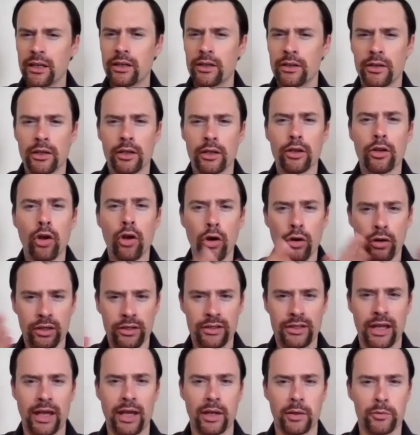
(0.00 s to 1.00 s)
the
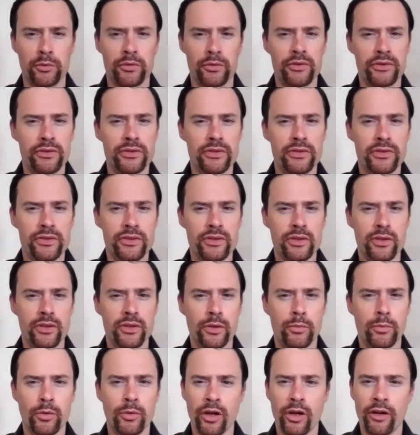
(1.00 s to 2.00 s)
lockdowns
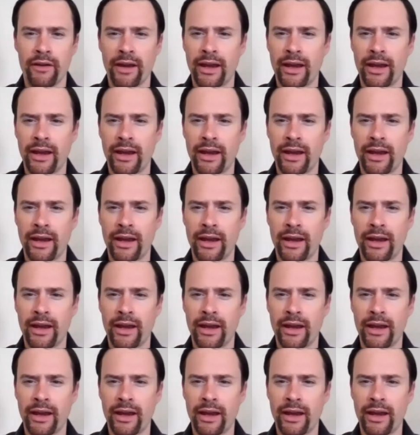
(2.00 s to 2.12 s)
were